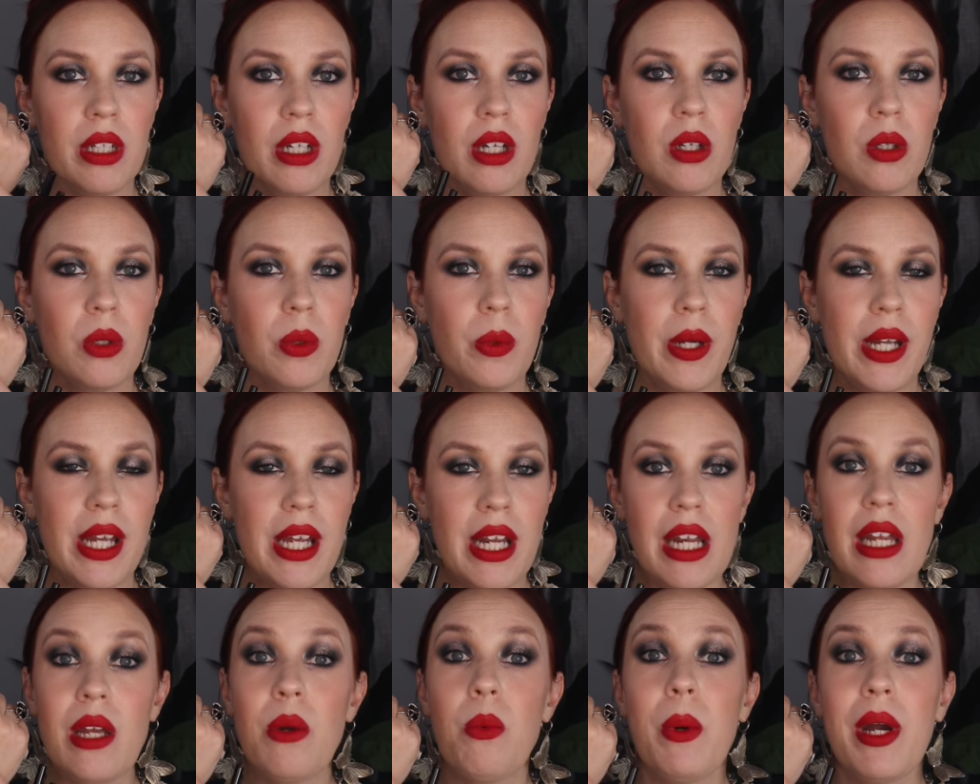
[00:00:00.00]
go
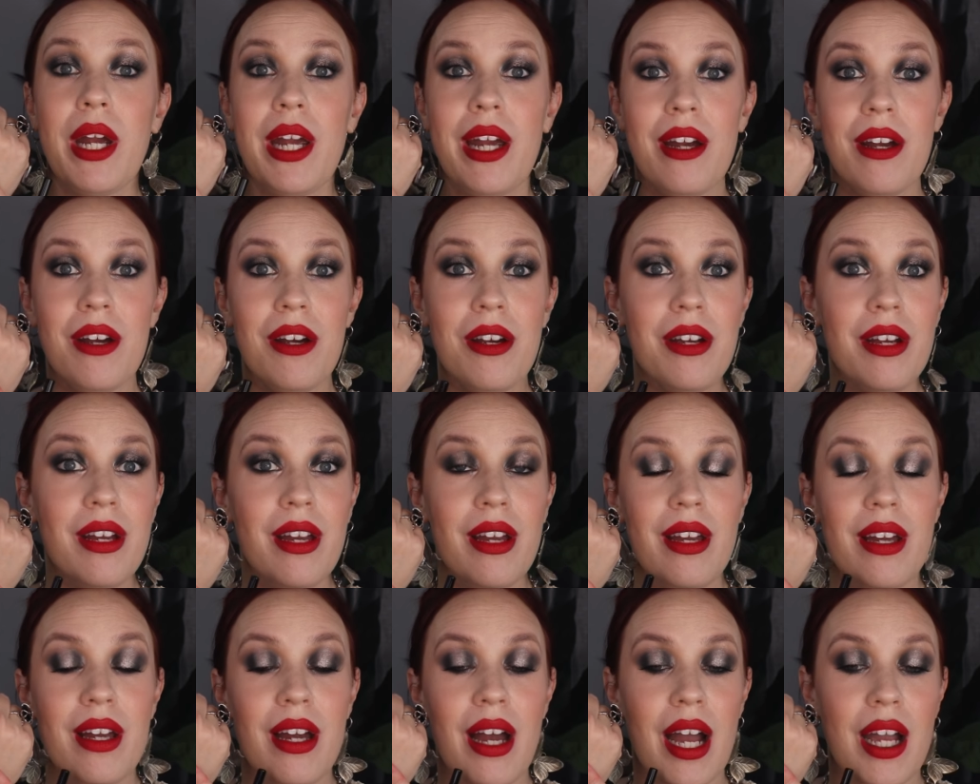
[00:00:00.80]
anywhere.
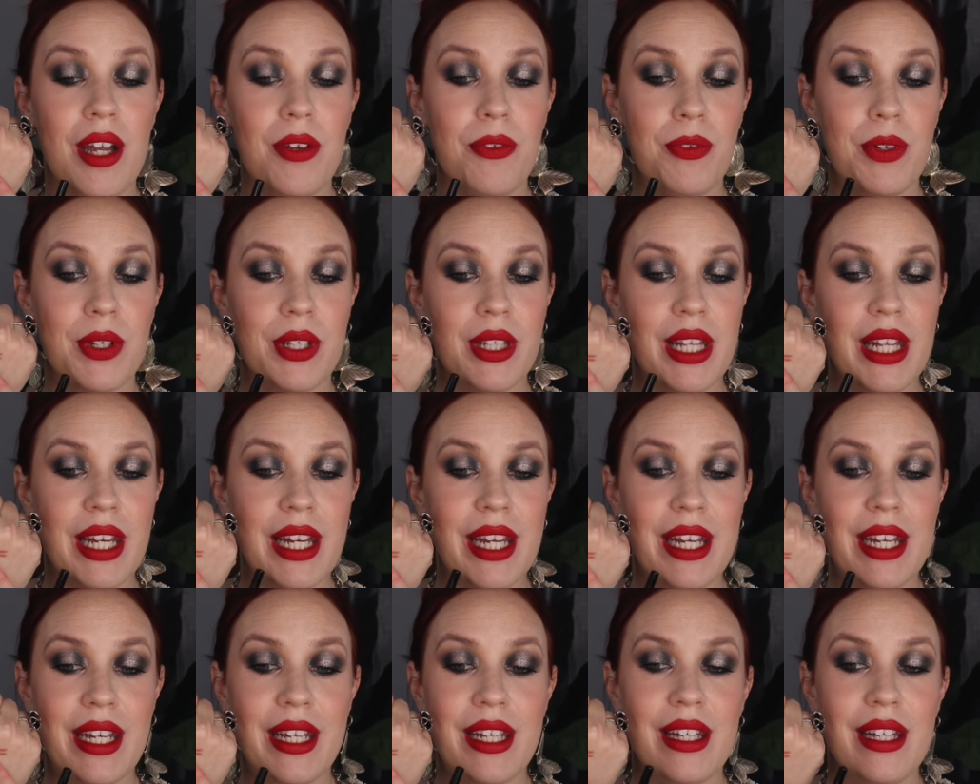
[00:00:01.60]
I feel
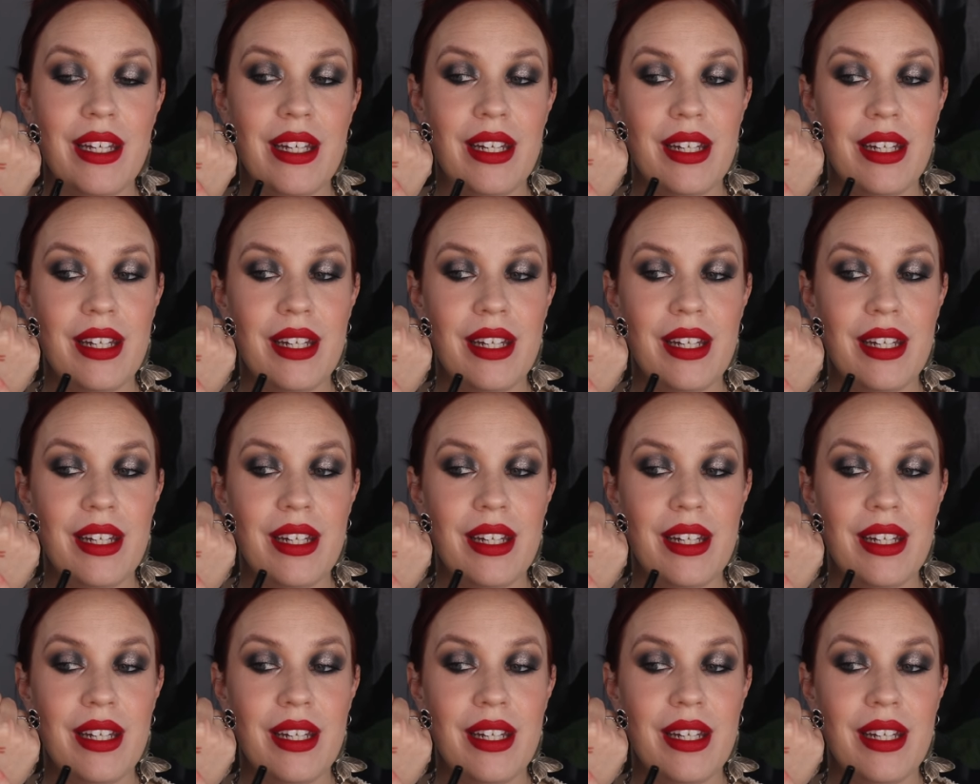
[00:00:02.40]
like